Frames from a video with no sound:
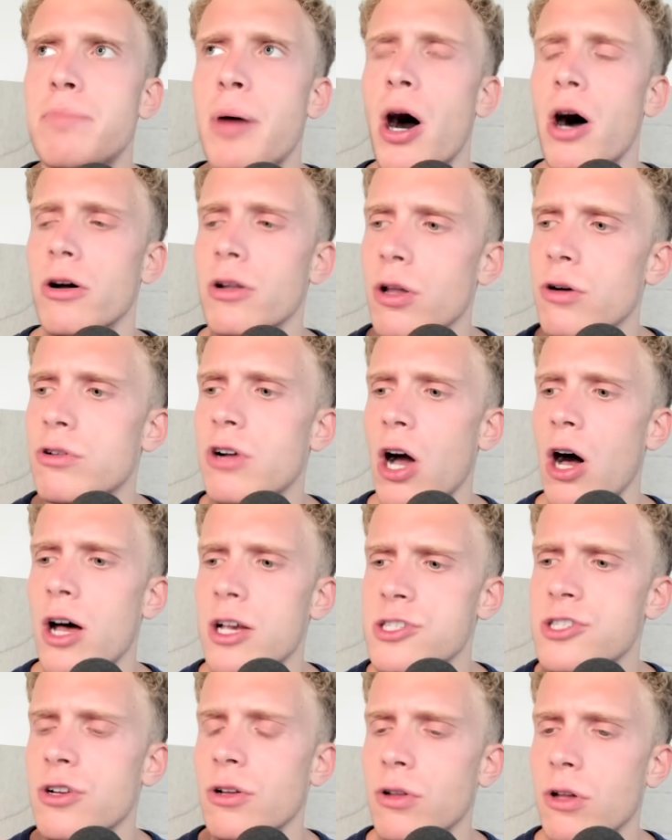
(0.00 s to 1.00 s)
Paulo
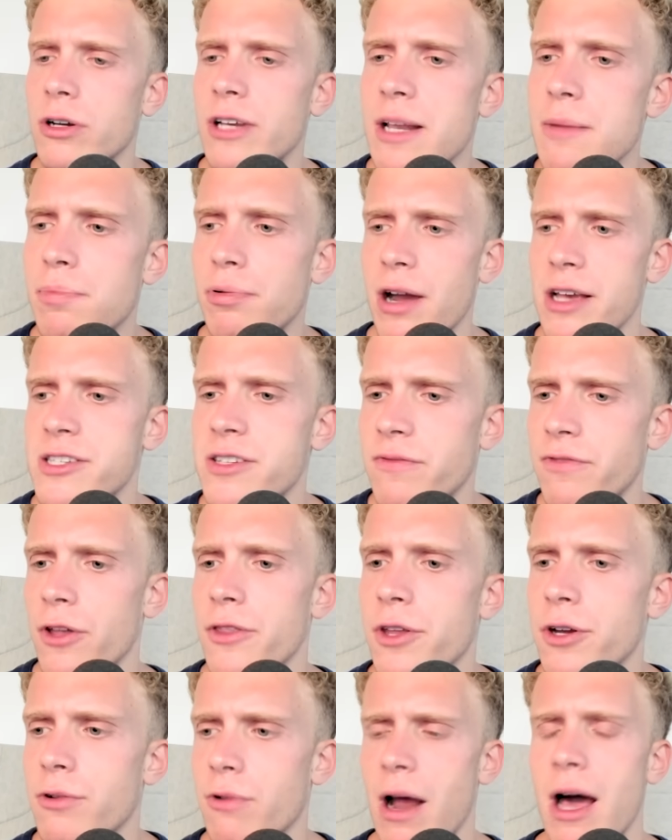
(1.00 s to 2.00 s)
Costa look impressive on
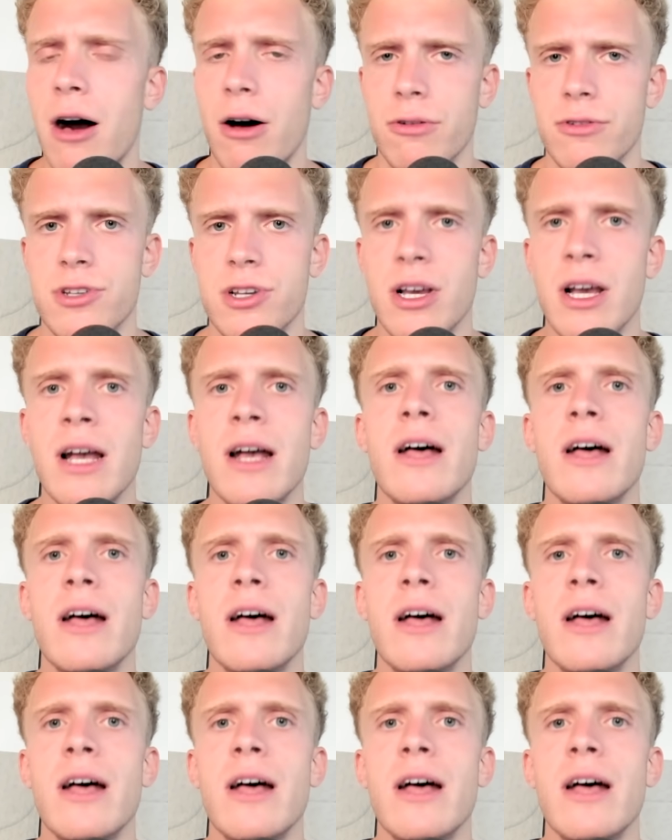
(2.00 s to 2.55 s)
the ground?